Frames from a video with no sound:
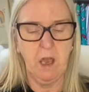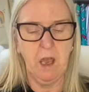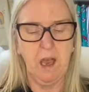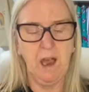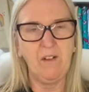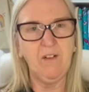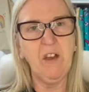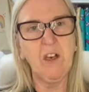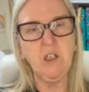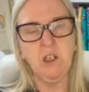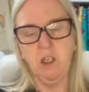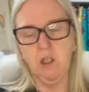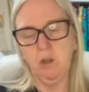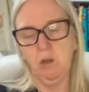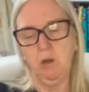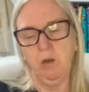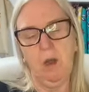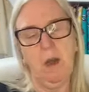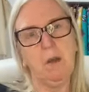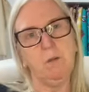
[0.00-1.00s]
I've actually
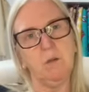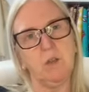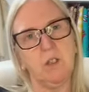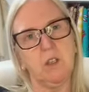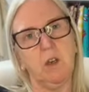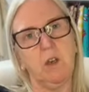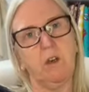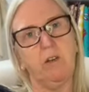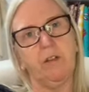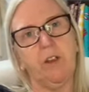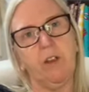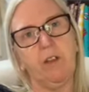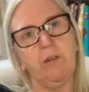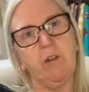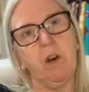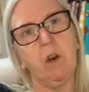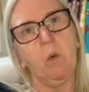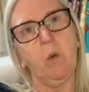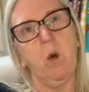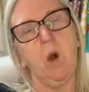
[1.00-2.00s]
cut out sort of a
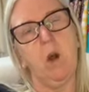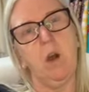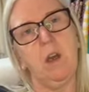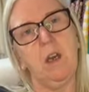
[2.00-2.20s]
3/4